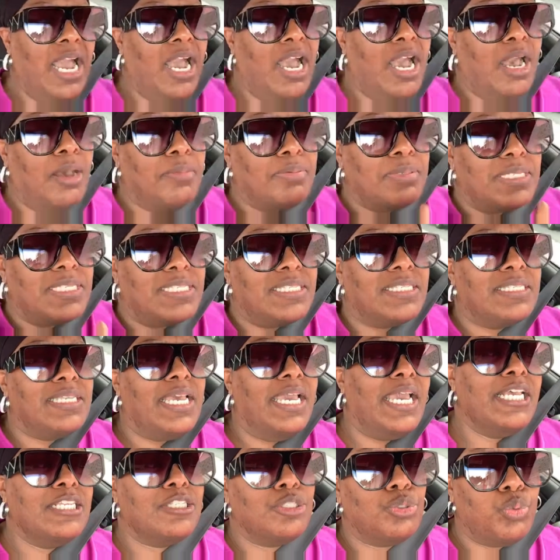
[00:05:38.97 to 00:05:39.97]
And they
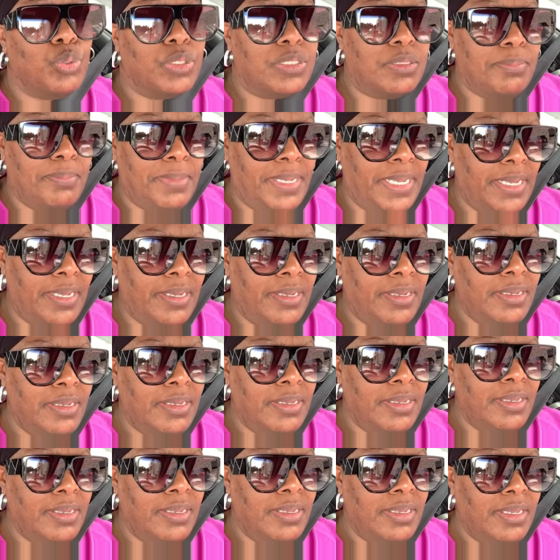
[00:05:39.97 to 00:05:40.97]
are obsessed with
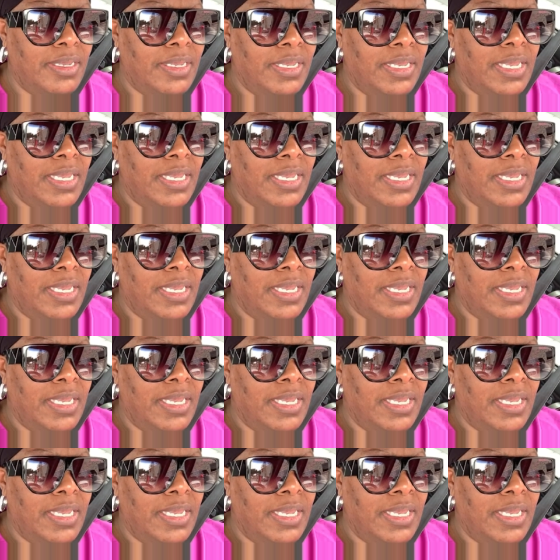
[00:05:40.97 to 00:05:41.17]
me.